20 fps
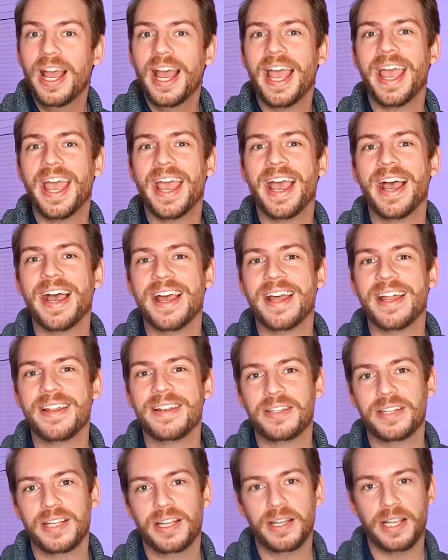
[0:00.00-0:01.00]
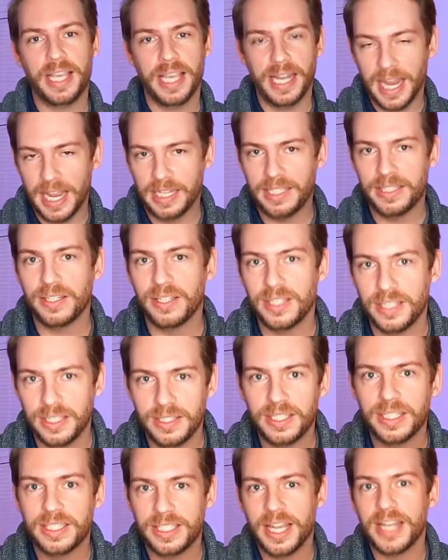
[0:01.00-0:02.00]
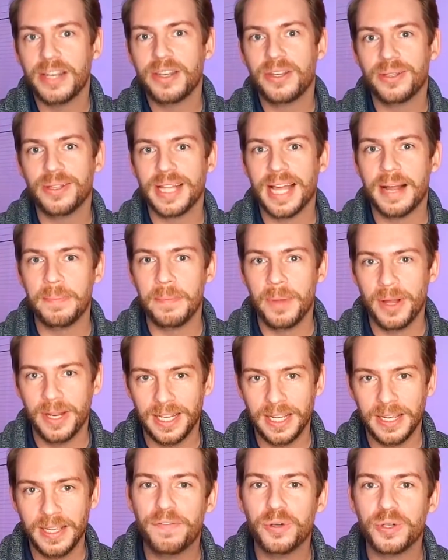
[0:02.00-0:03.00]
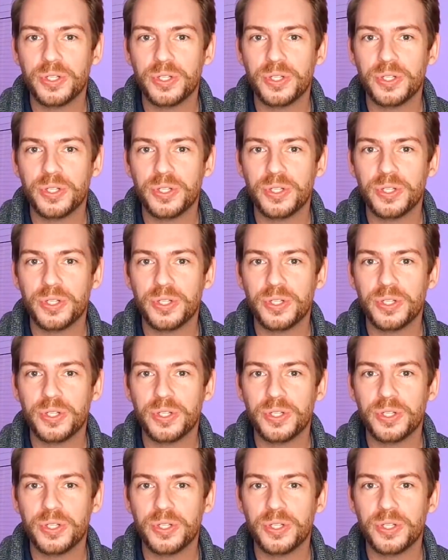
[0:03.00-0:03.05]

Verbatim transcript: and connect to, to send you that money.